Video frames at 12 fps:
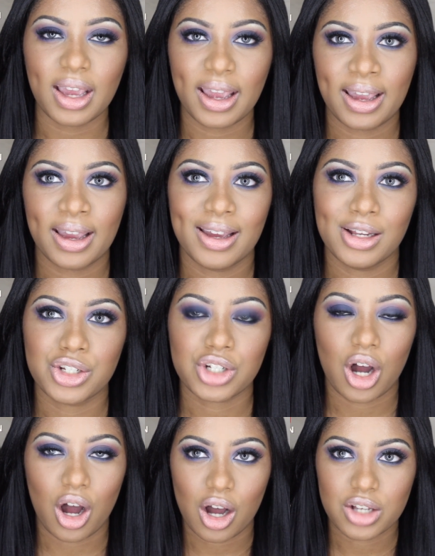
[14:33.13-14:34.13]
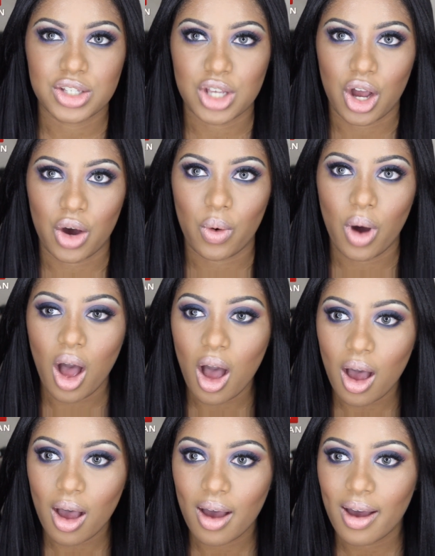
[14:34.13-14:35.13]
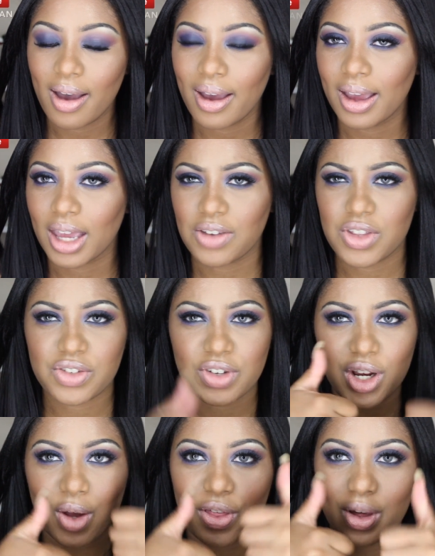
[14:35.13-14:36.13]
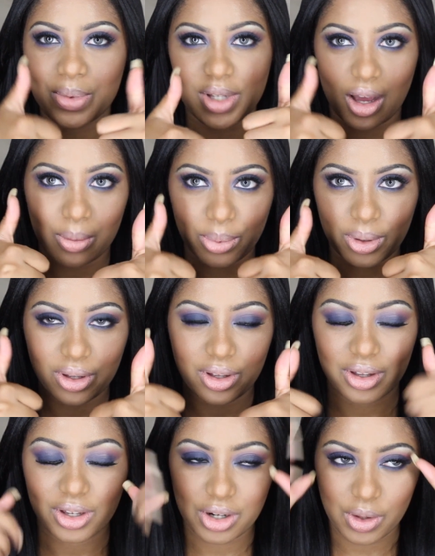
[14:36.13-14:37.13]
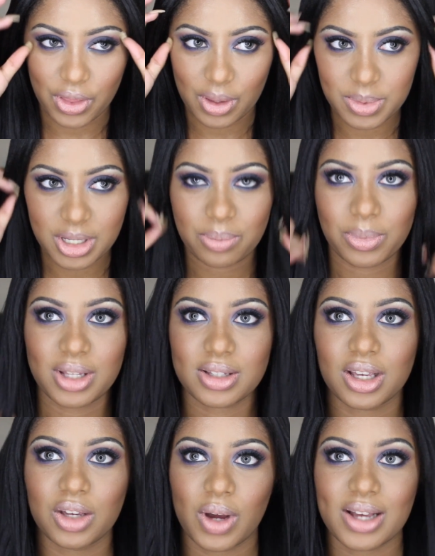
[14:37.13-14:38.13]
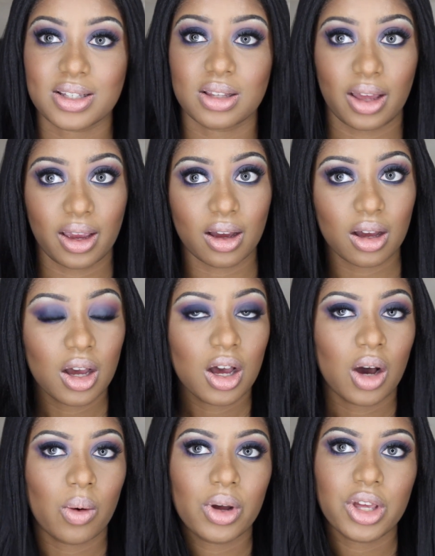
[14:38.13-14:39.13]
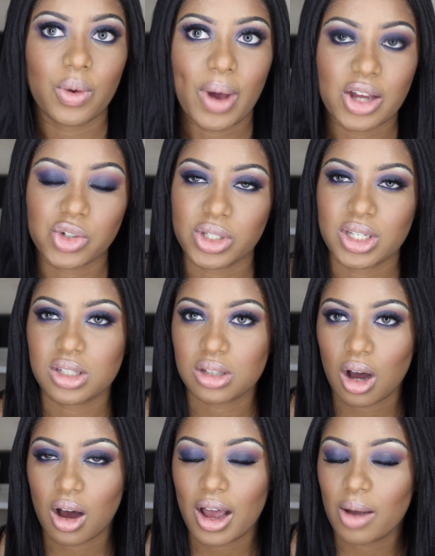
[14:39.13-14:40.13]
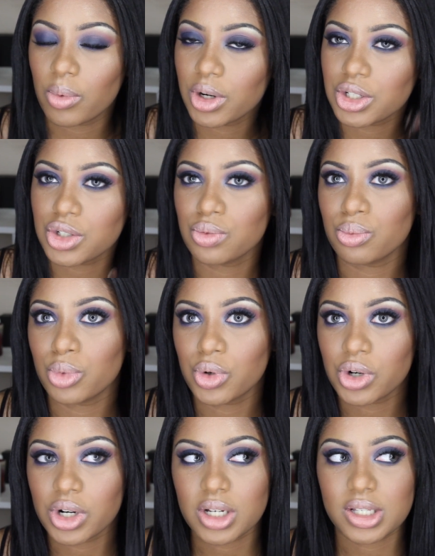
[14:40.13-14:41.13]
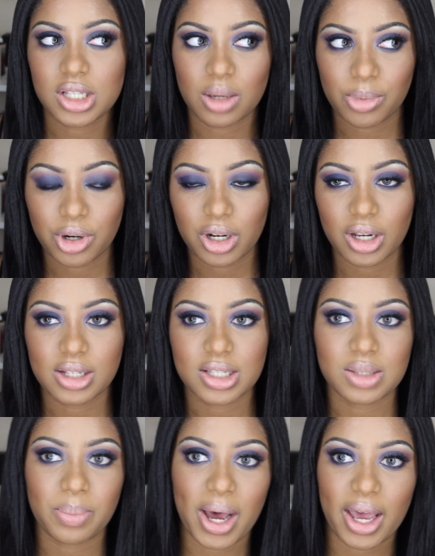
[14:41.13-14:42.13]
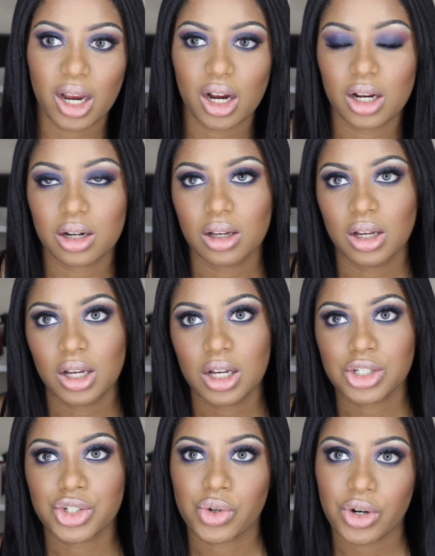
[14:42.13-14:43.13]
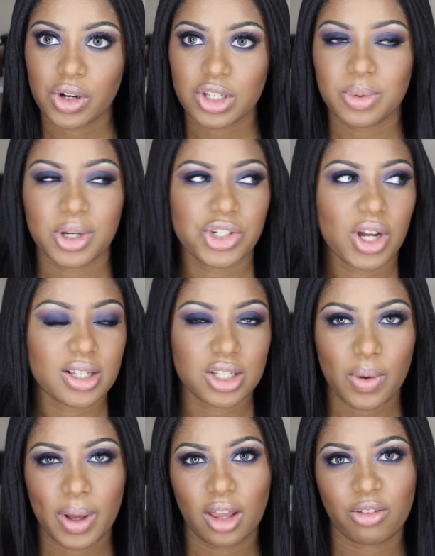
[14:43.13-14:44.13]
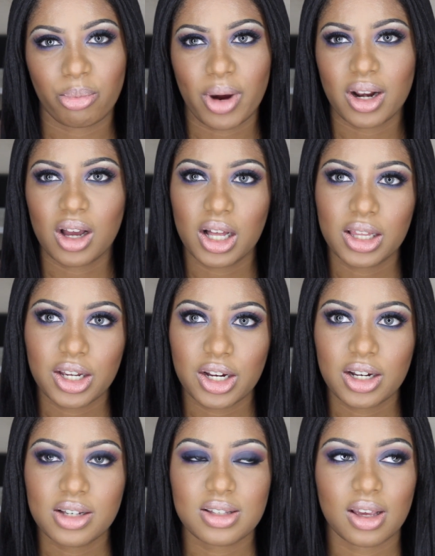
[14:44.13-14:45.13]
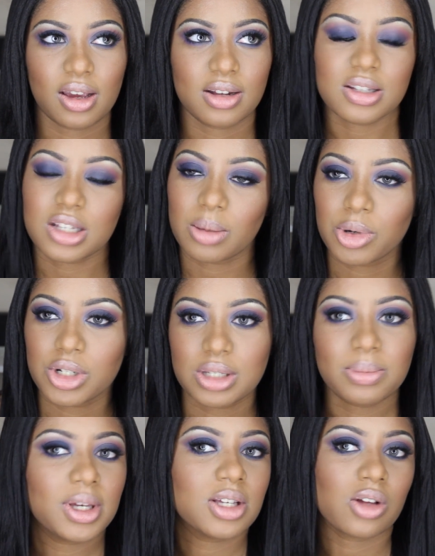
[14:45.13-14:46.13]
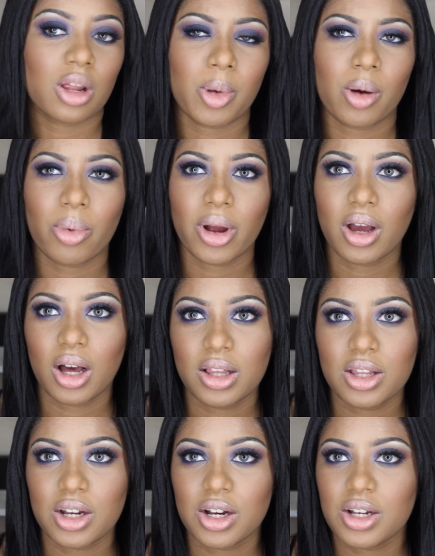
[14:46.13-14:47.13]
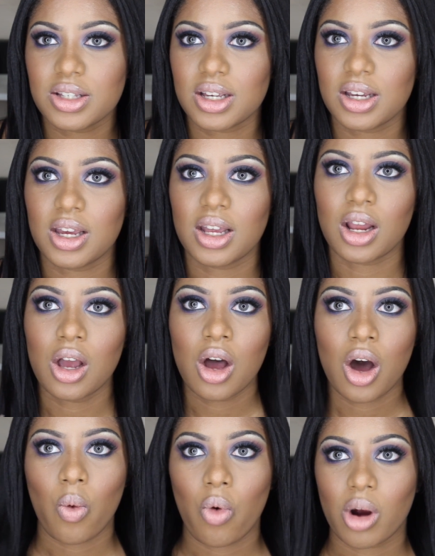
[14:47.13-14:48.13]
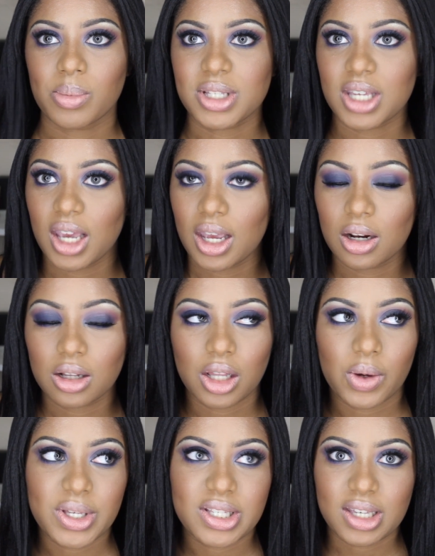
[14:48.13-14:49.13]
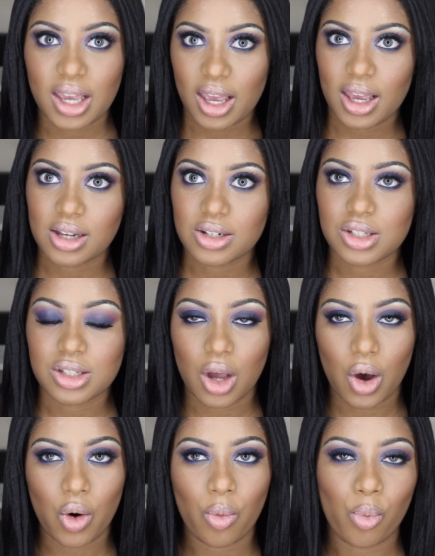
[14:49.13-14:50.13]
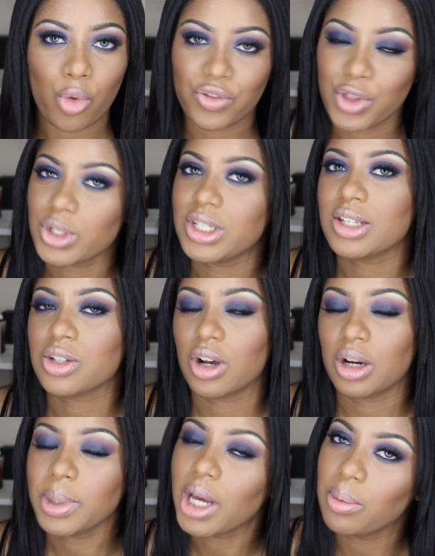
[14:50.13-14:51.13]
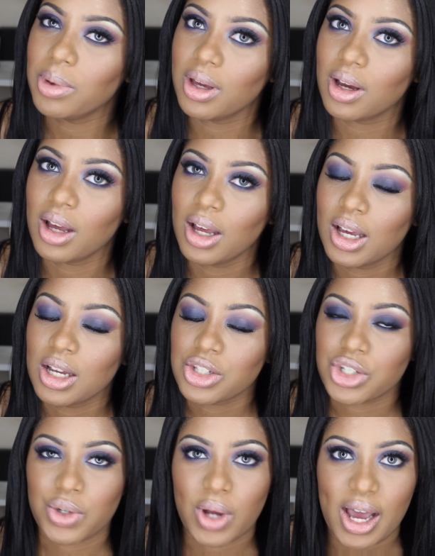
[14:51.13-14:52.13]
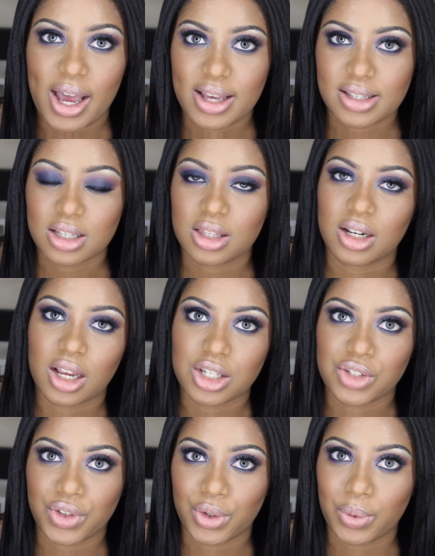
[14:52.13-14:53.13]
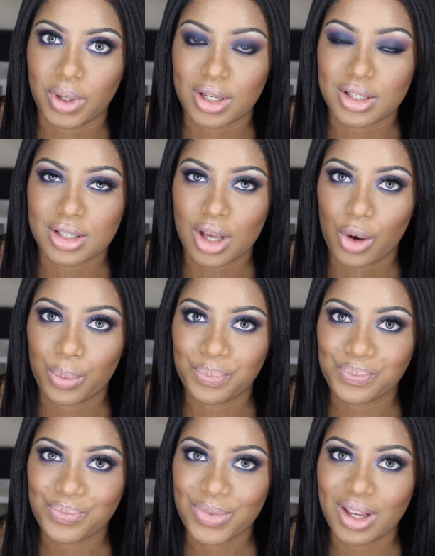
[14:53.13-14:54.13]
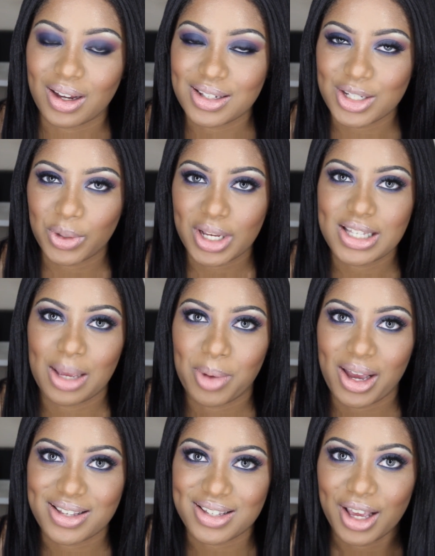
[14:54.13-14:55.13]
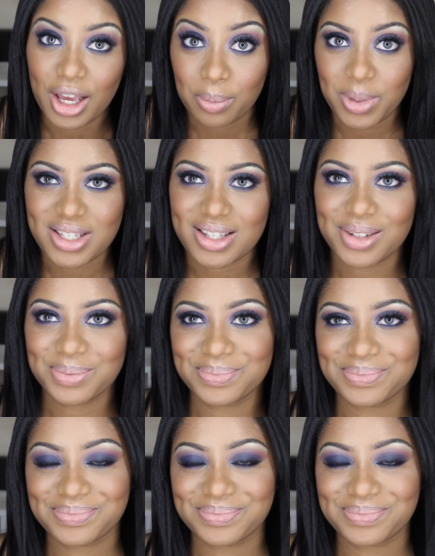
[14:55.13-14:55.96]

And also, give this video a thumbs up. You know, thumbs up means that you guys like what you actually saw. I want to do more summer inspired tutorials because you guys know I love bright colors, and summer to me is all about bright colors and warm skin, glowy skin. So more of those things are going to be coming to you guys in the next few weeks. So until next time, guys, peace.